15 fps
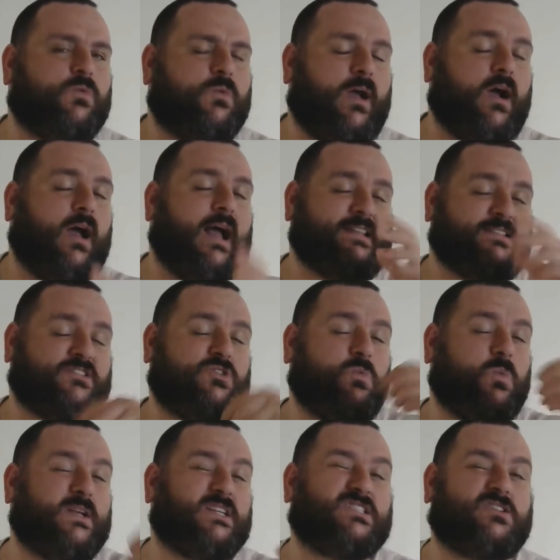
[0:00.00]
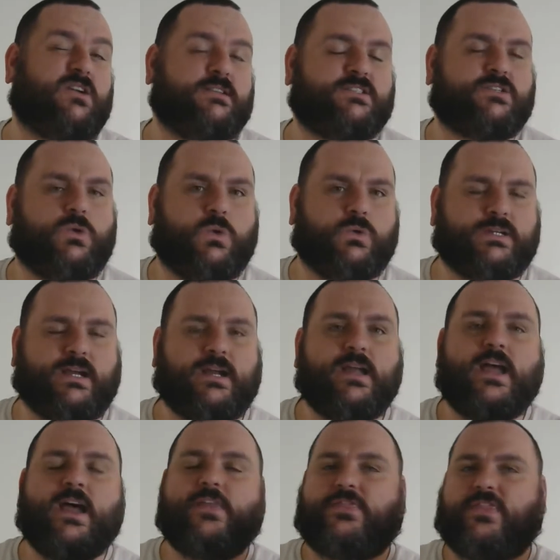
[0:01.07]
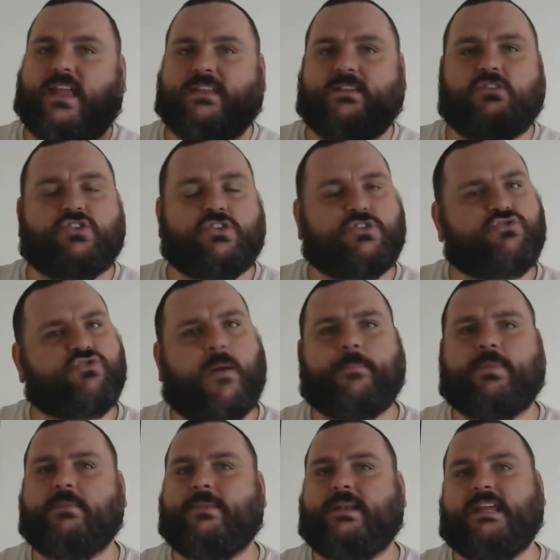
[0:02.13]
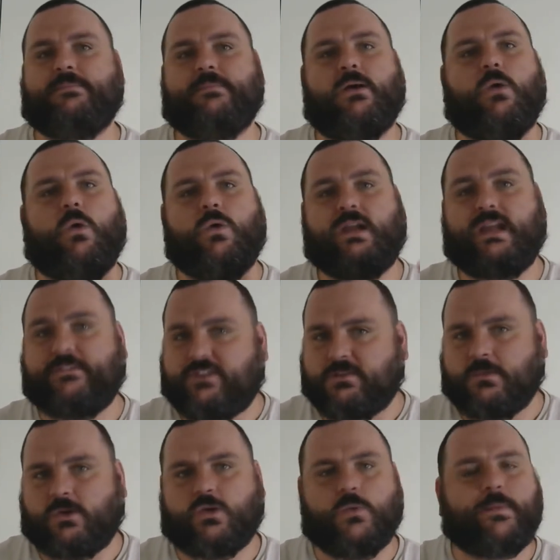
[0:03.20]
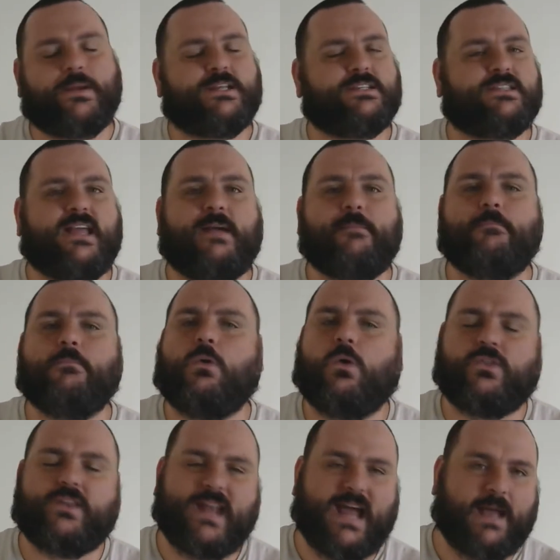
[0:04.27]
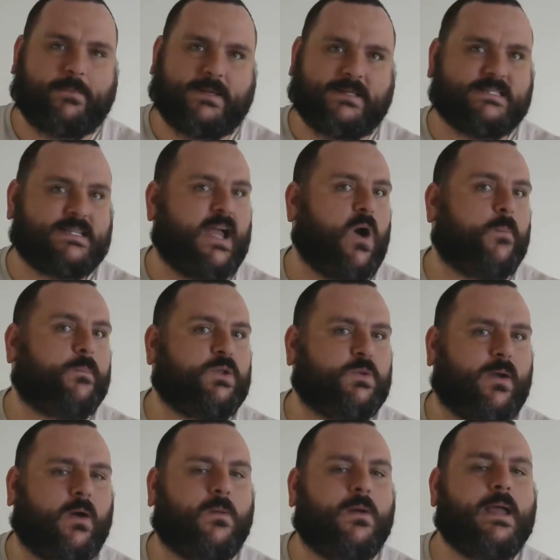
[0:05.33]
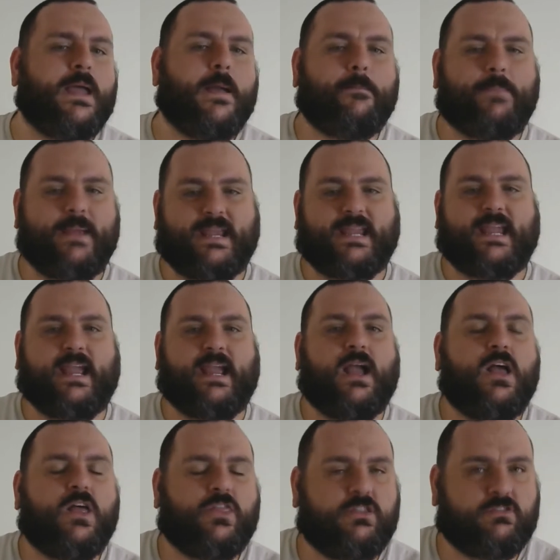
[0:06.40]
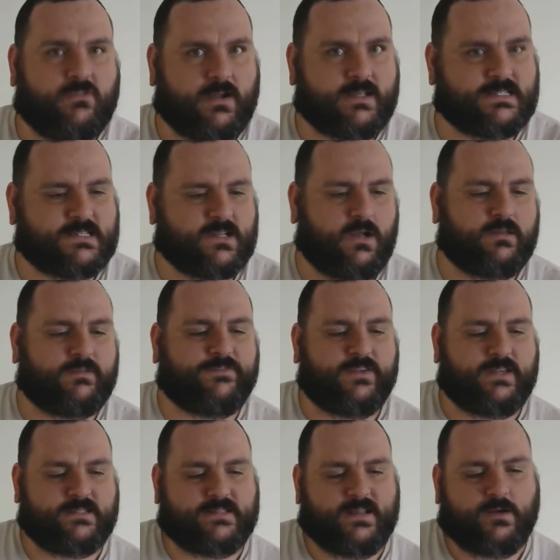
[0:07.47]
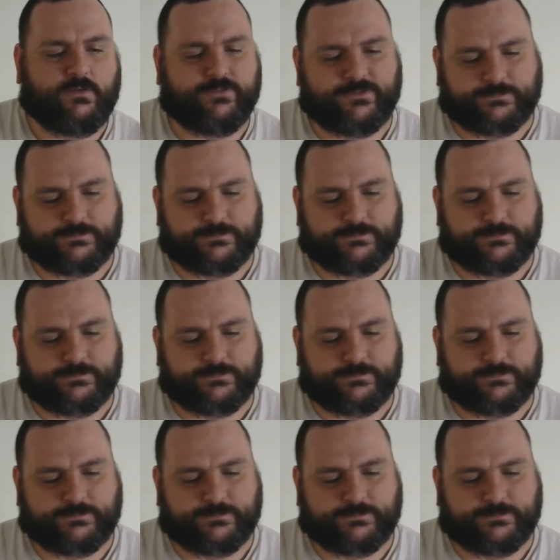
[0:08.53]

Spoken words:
as to which size to order, then just drop them an email or give them a call, because they are more than happy to help you out picking the right size for yourself.